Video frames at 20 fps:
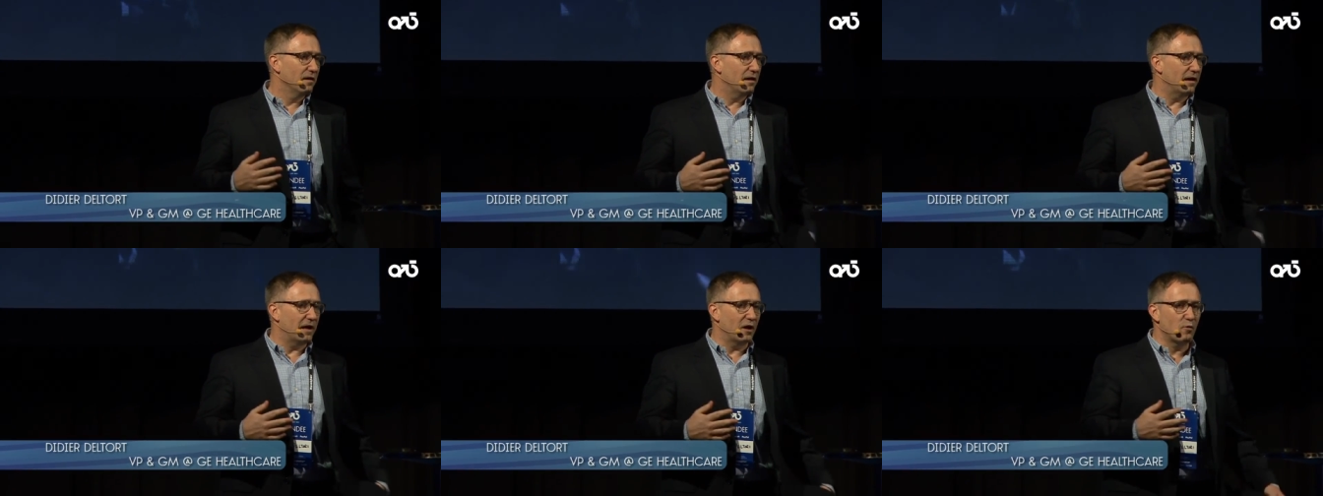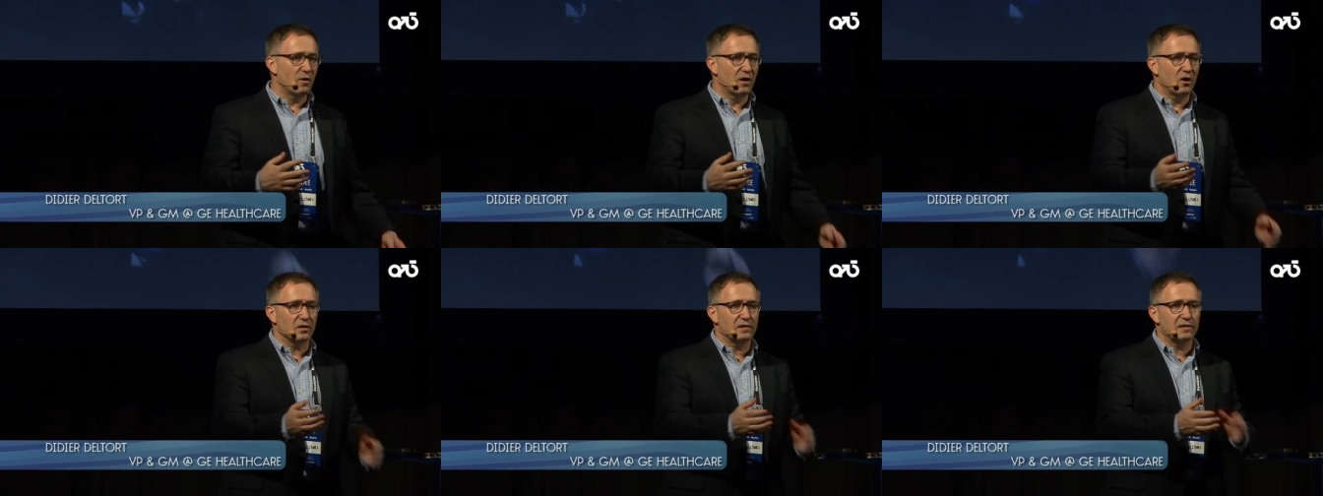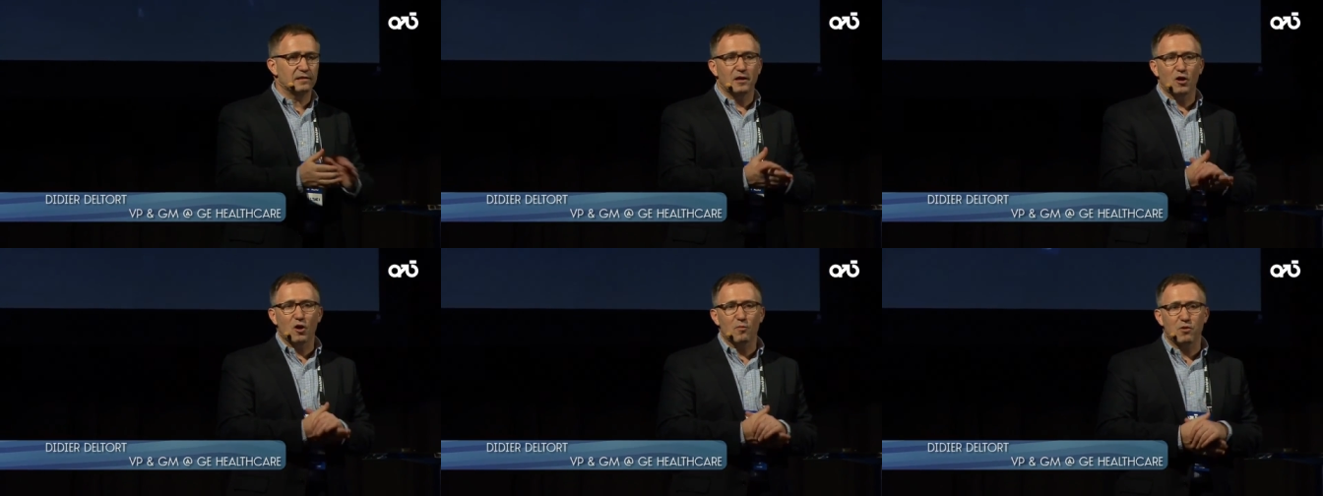And we've got
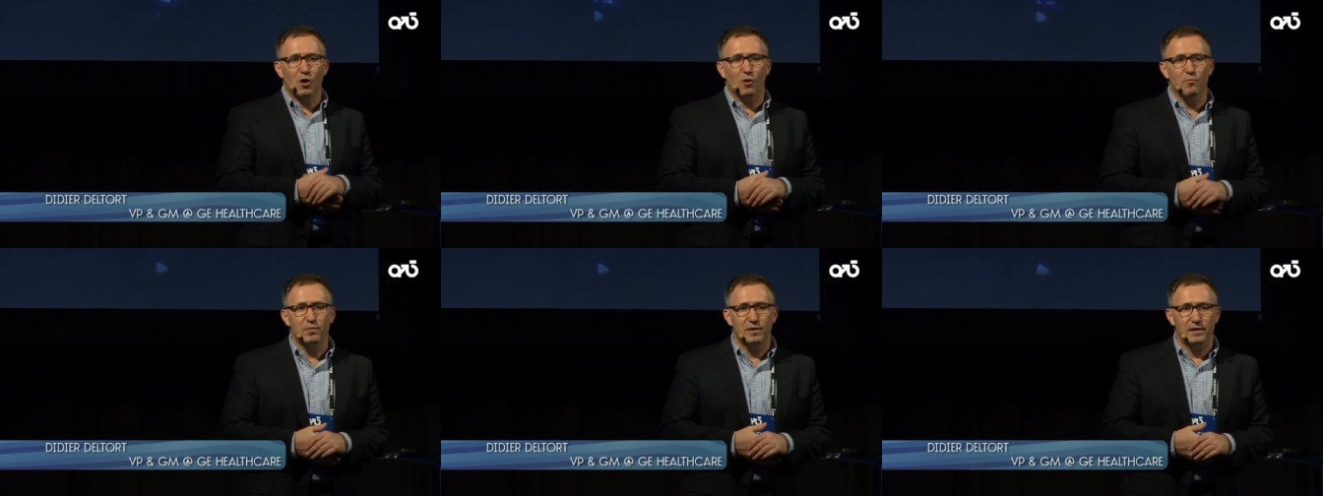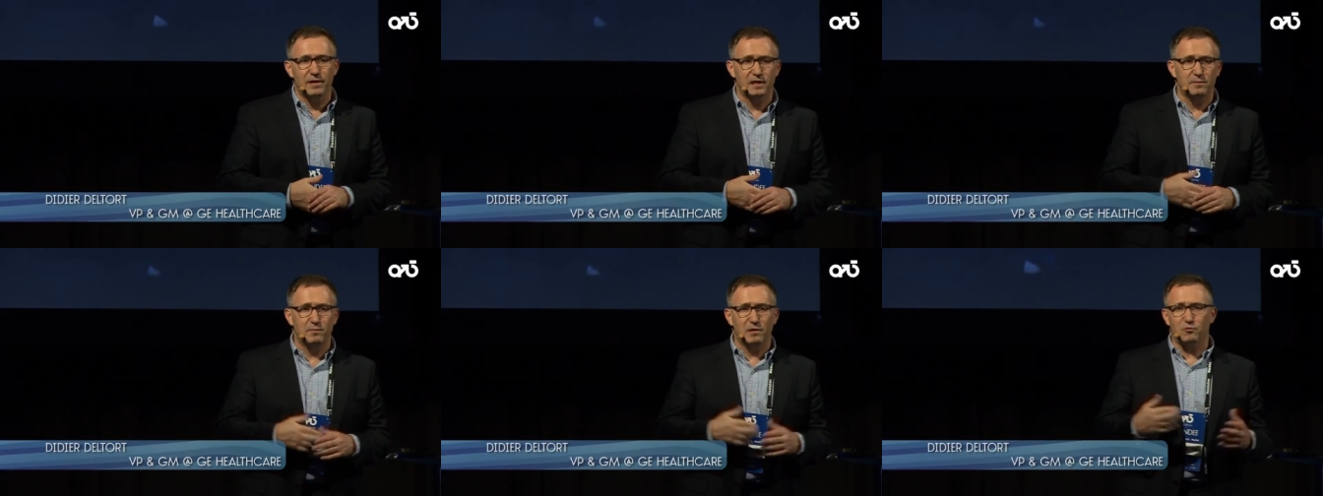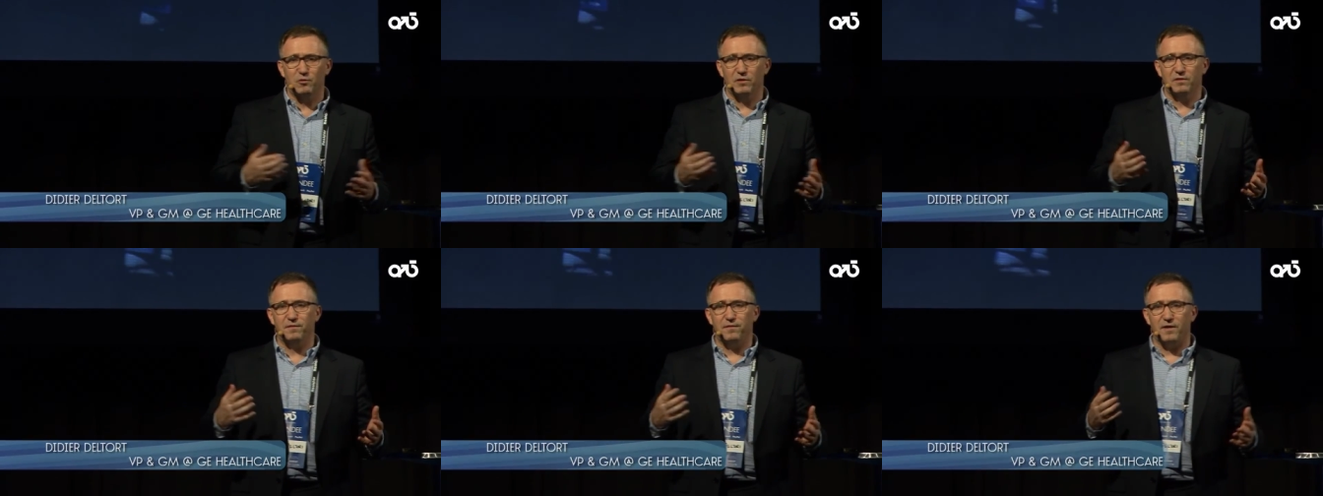startup companies
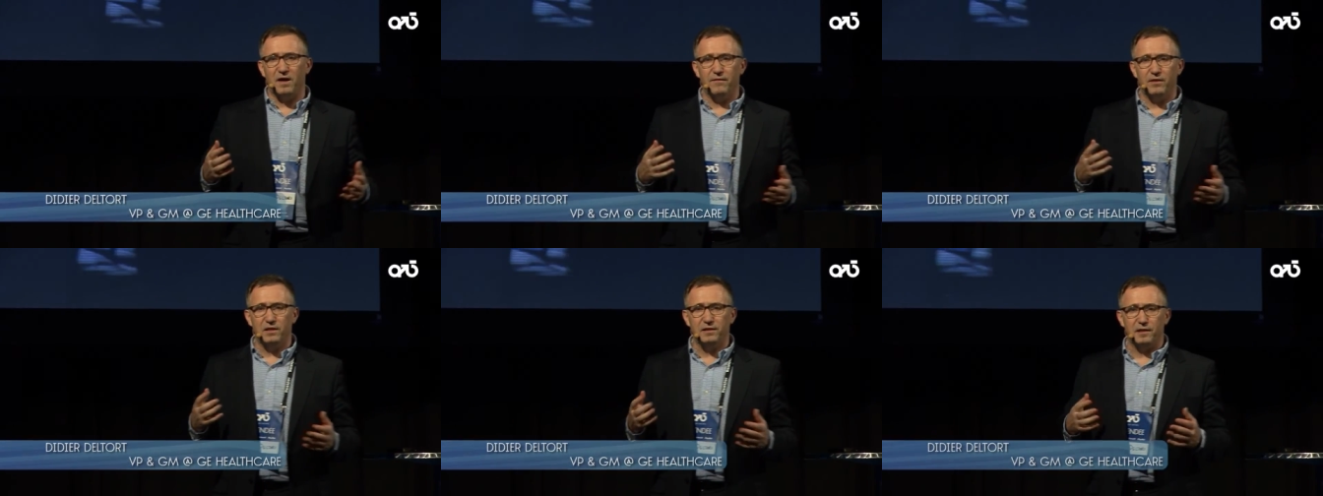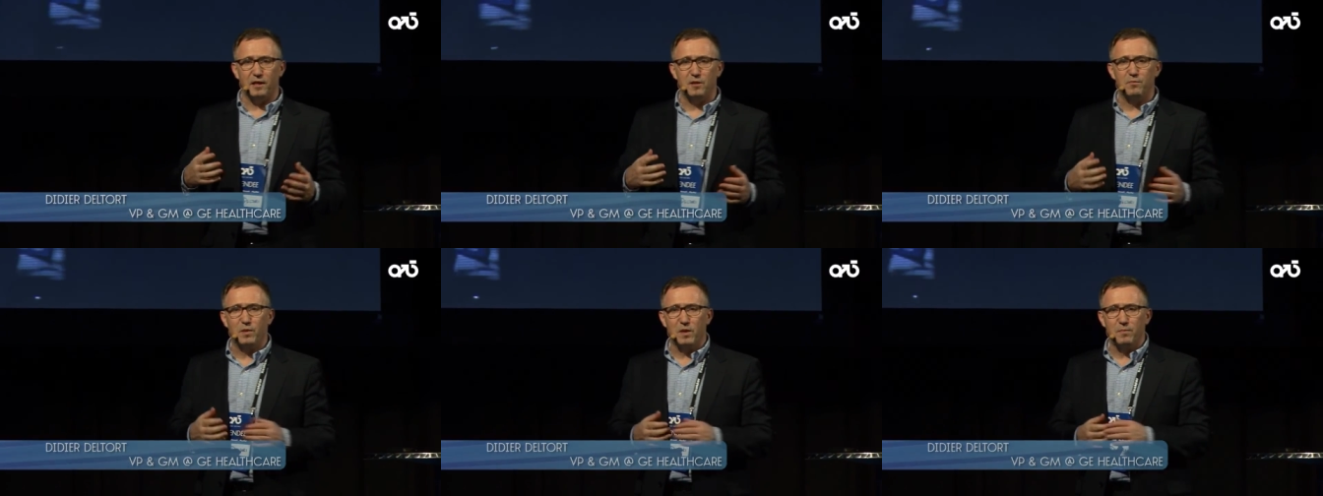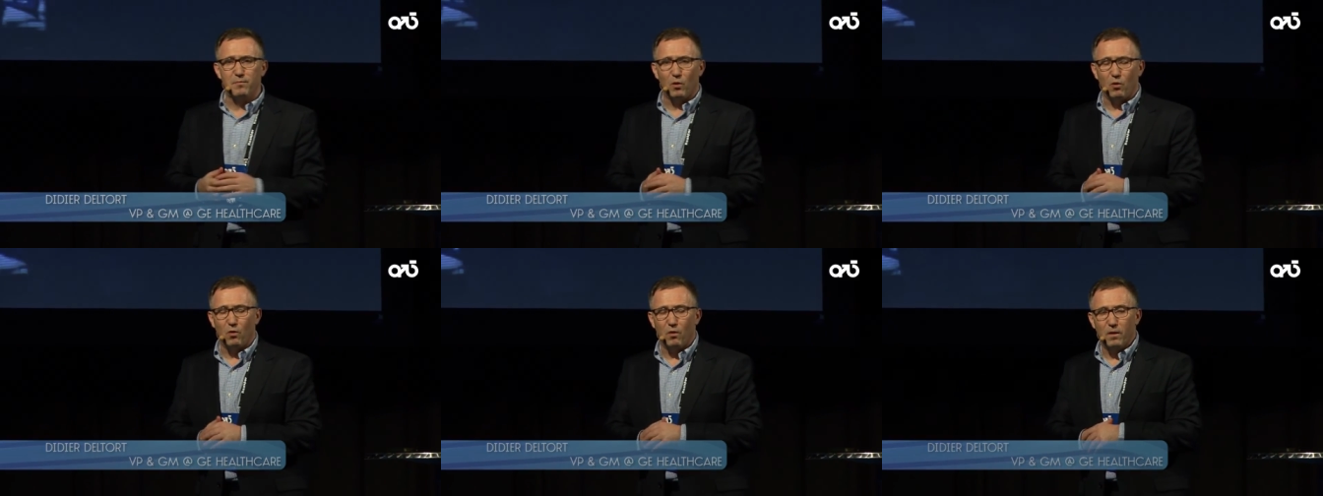between five and 10
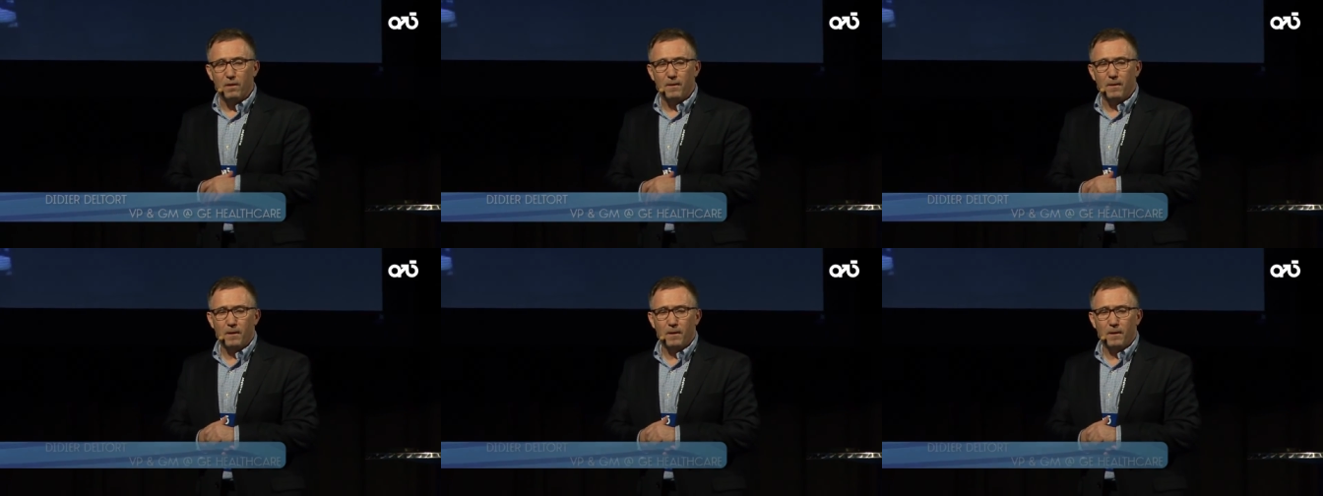people